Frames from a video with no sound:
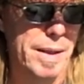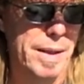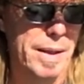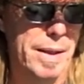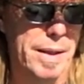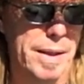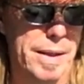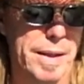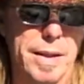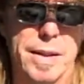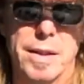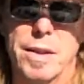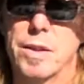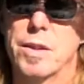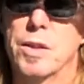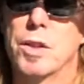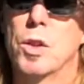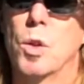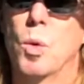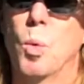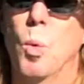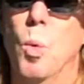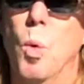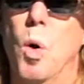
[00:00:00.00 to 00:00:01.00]

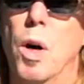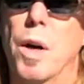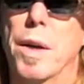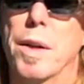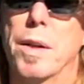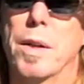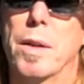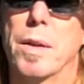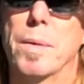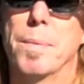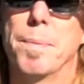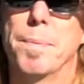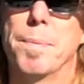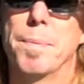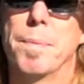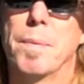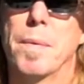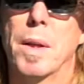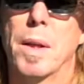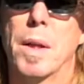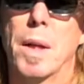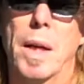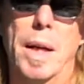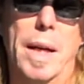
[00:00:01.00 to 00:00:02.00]
is water
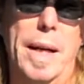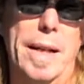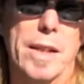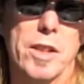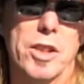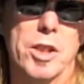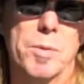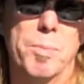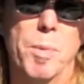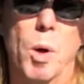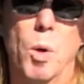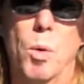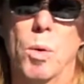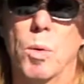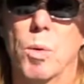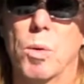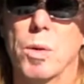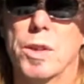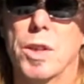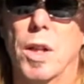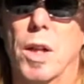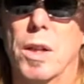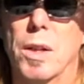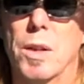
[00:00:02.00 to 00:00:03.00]
and smoke.
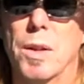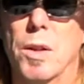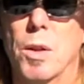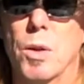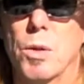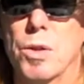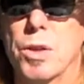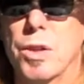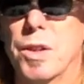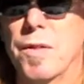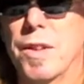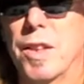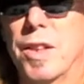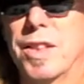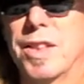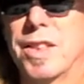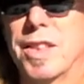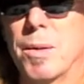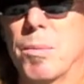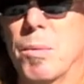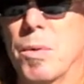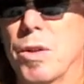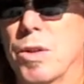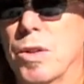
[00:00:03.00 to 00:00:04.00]
Those are very
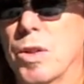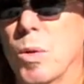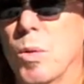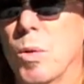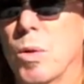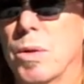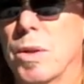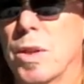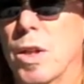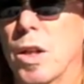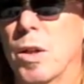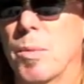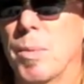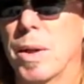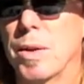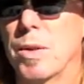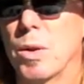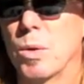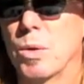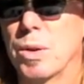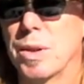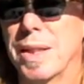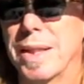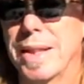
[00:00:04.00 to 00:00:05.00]
similar, so we'll talk about
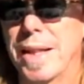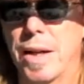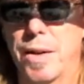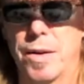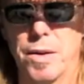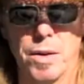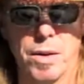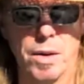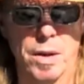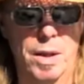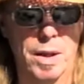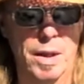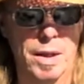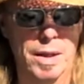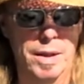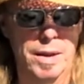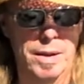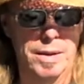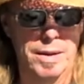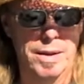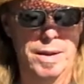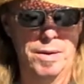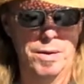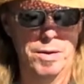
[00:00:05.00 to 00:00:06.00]
those together.
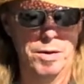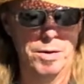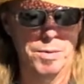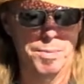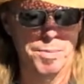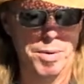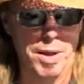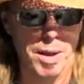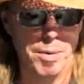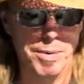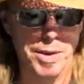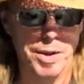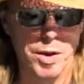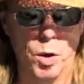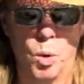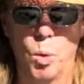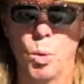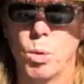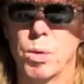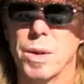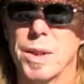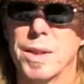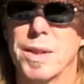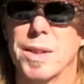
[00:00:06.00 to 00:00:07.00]
Now they're probably the
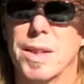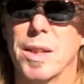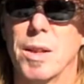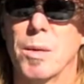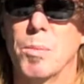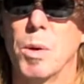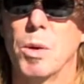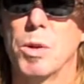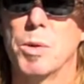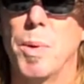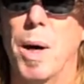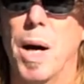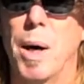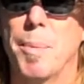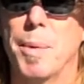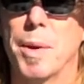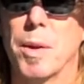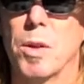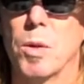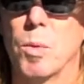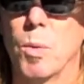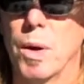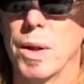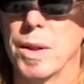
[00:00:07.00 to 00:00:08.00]
oldest and the most
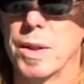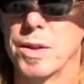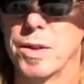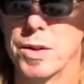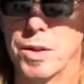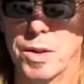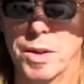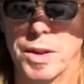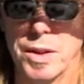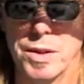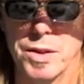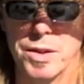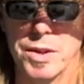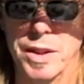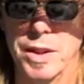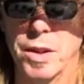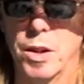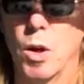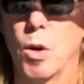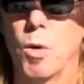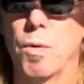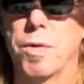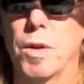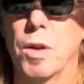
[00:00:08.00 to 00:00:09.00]
popular ones. So you see a
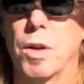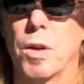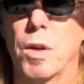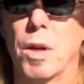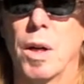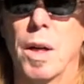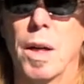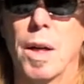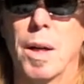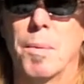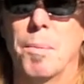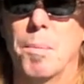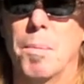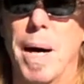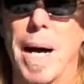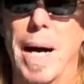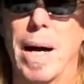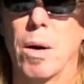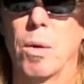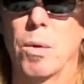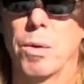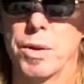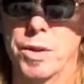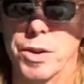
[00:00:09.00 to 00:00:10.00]
gopher
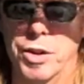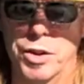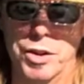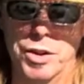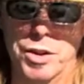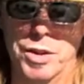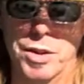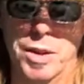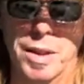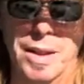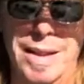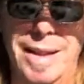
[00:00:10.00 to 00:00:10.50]
mound, you just